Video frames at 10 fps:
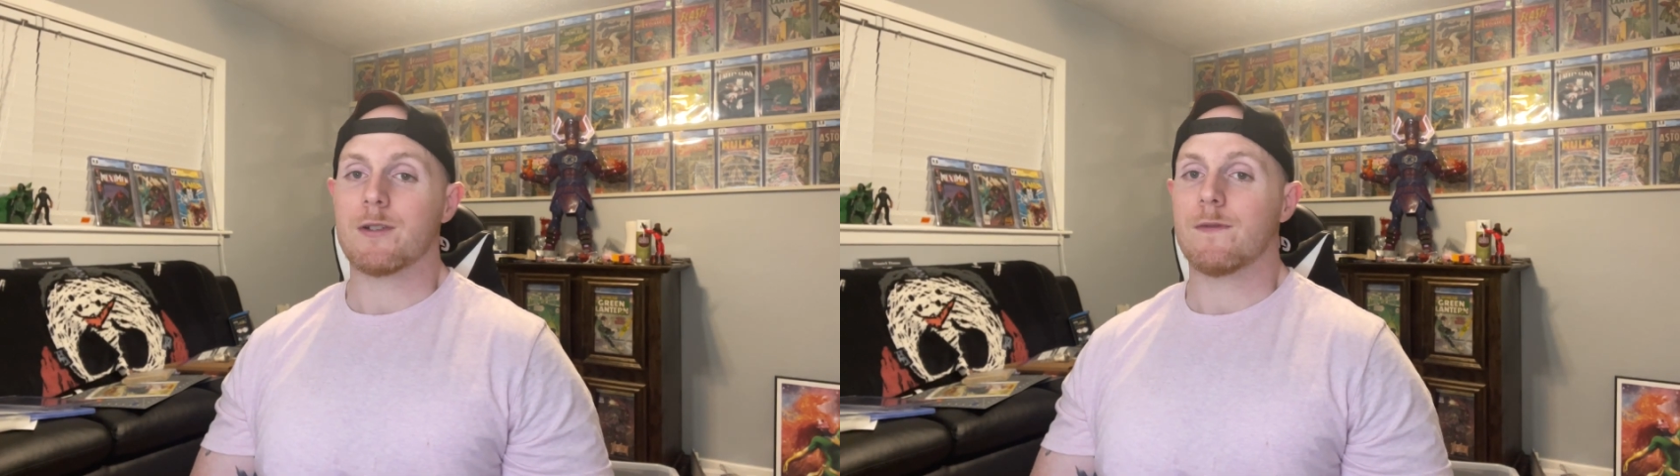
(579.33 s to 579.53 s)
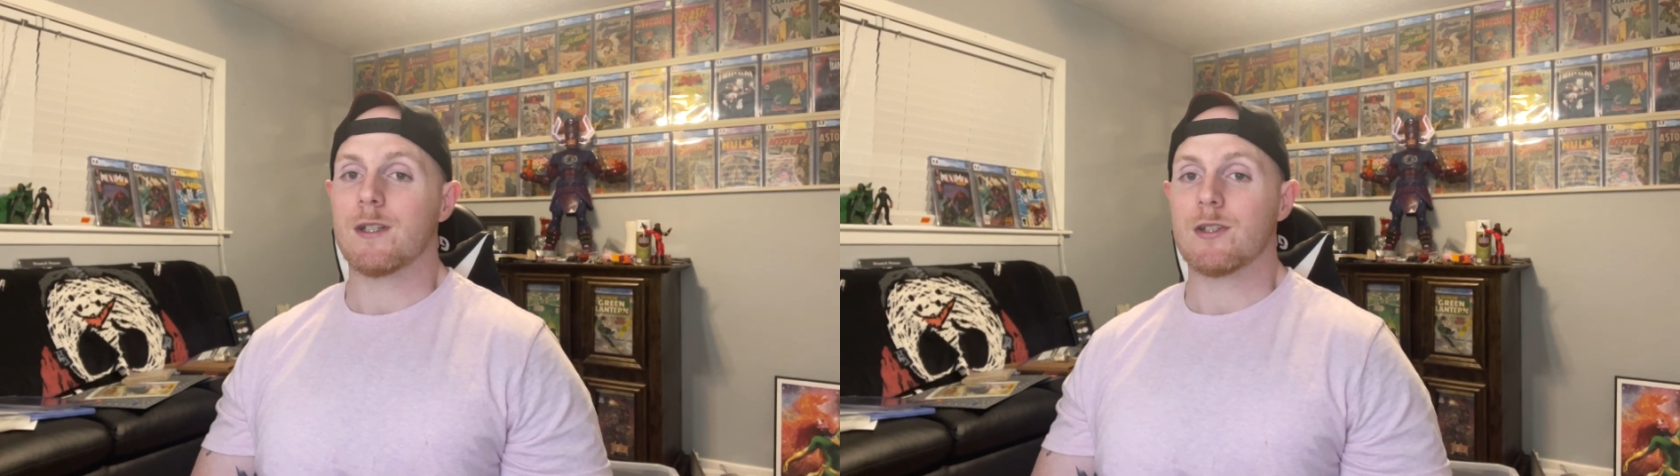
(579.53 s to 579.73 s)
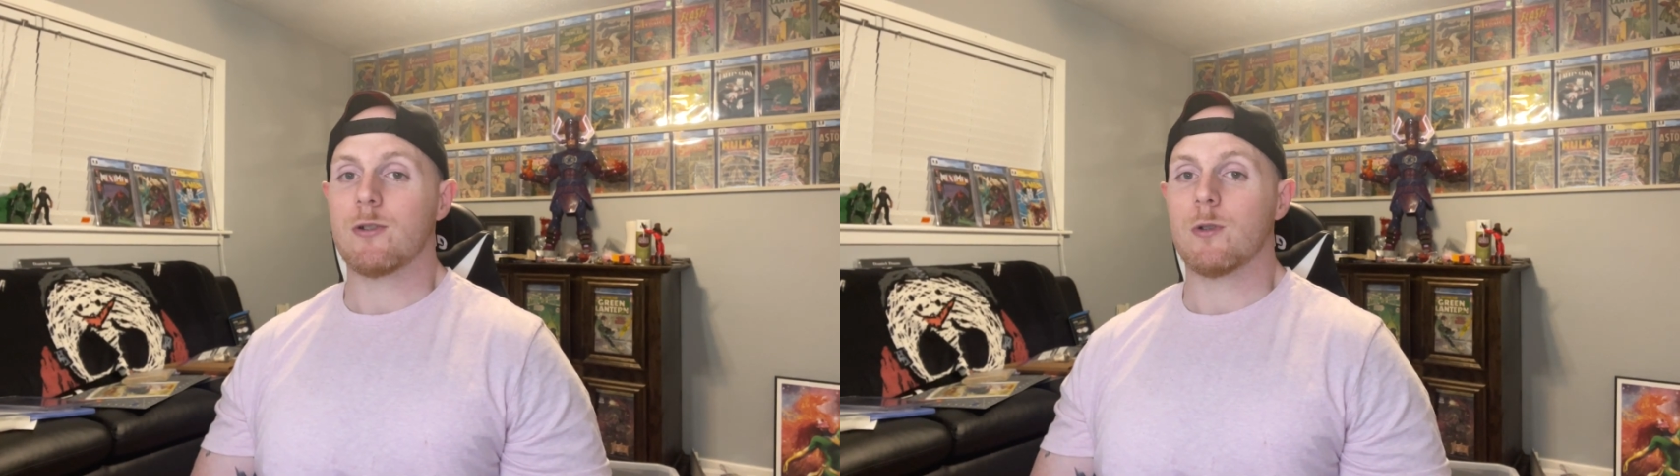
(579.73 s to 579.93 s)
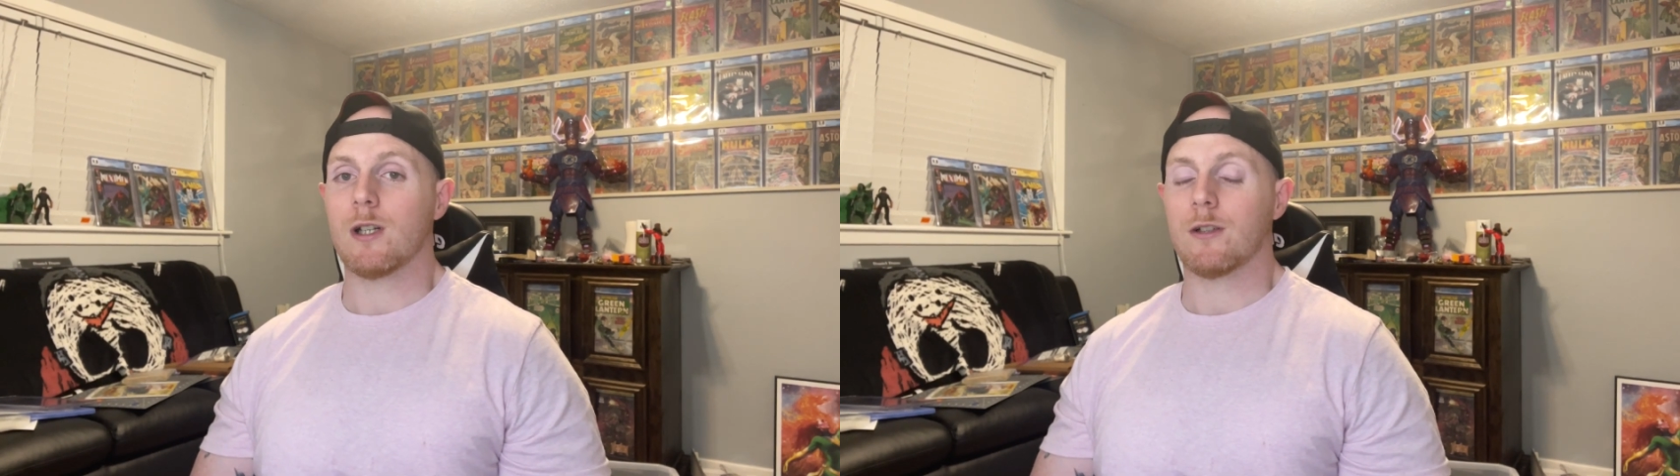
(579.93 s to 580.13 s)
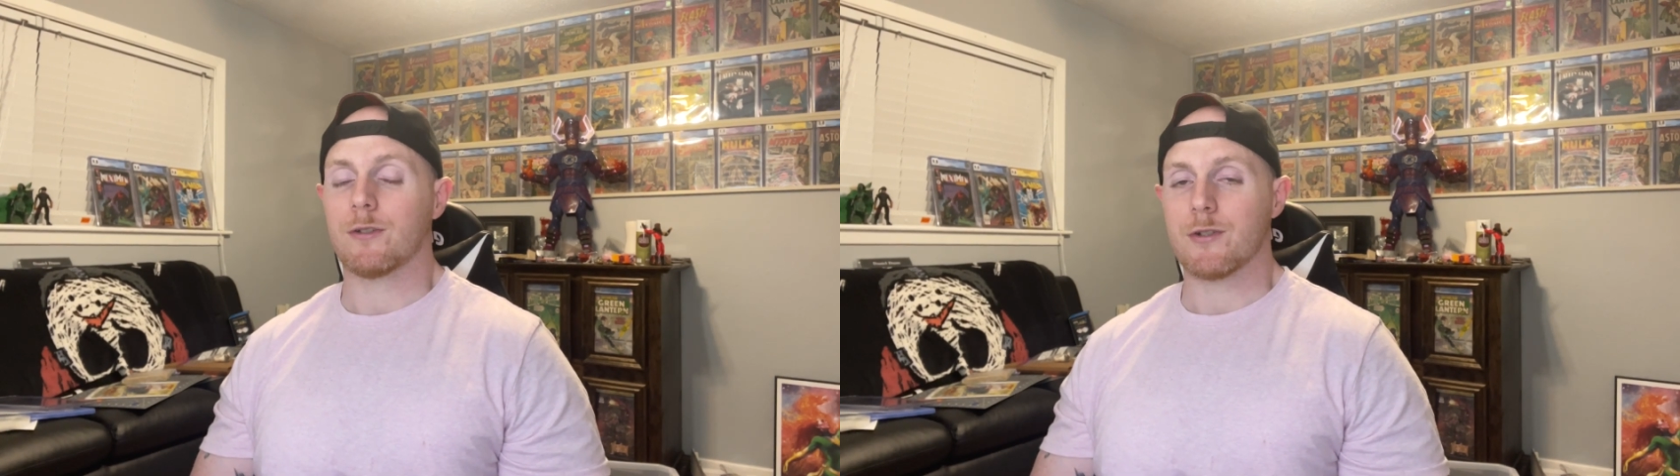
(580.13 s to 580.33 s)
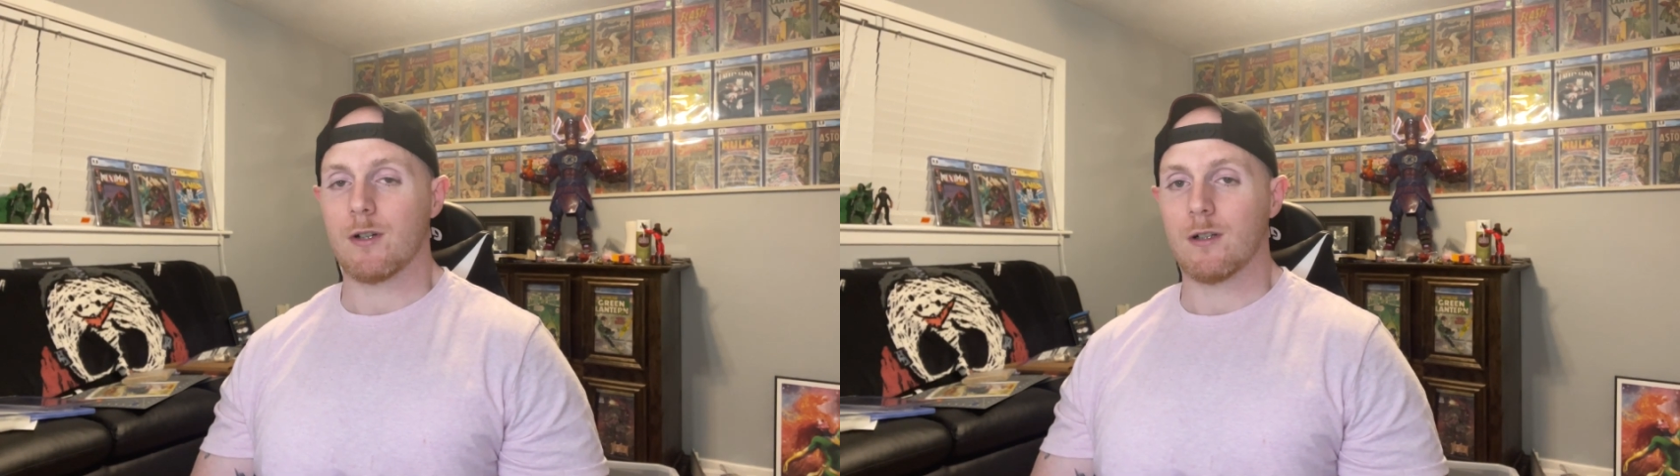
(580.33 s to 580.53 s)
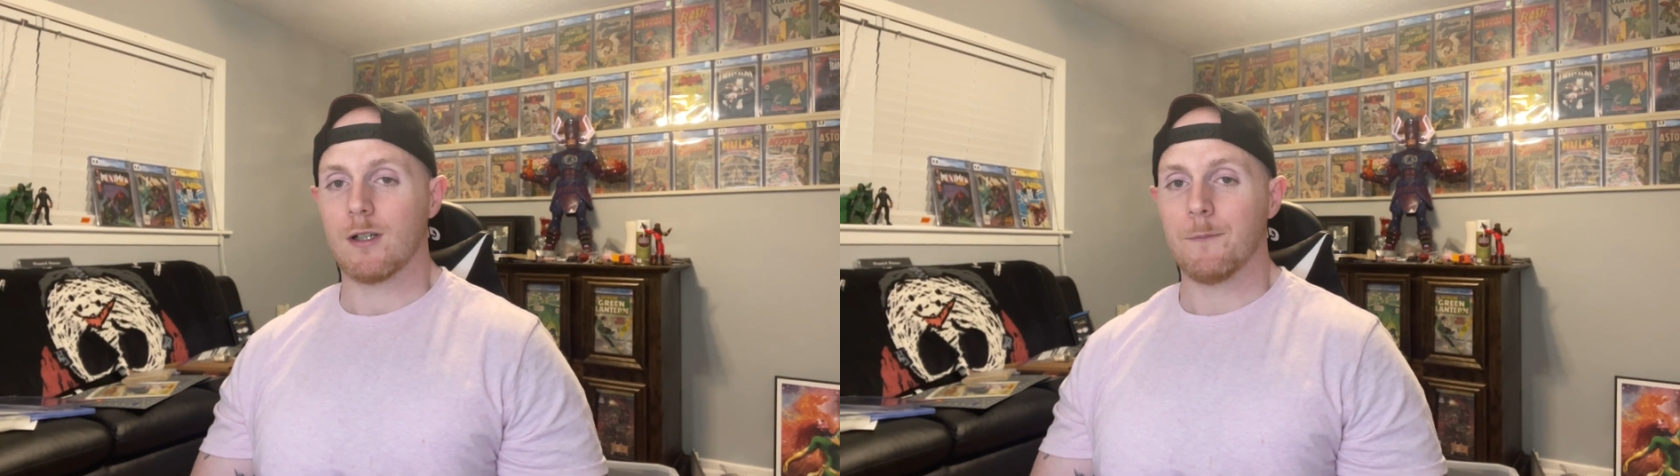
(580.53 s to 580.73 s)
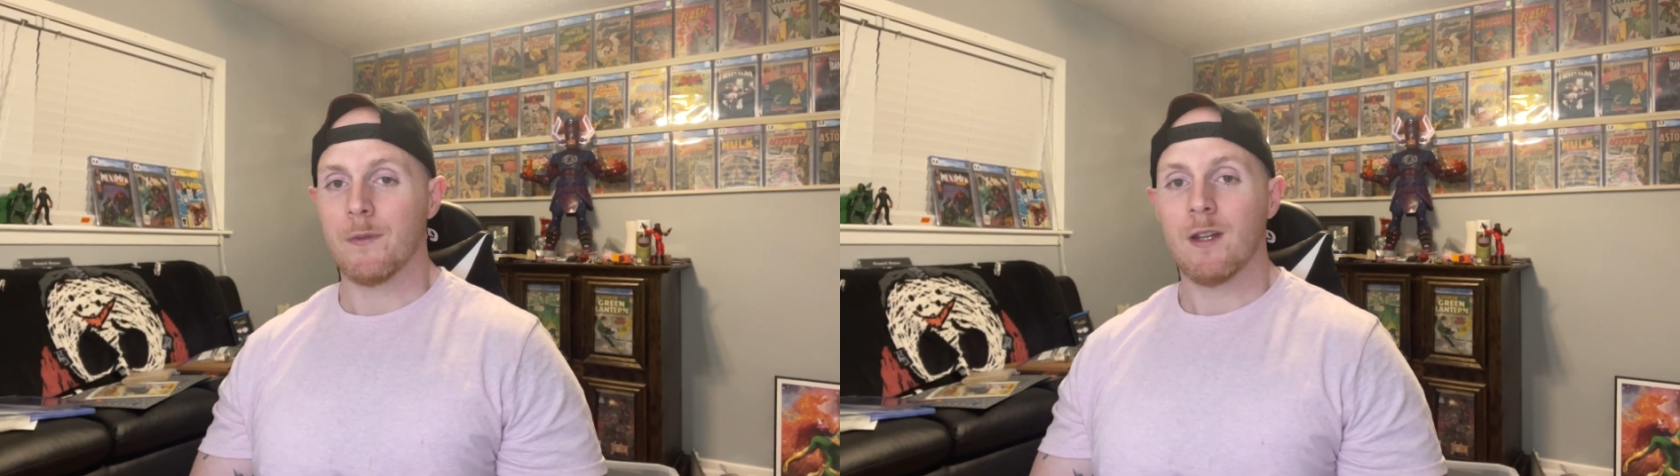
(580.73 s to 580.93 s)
of these two characters are.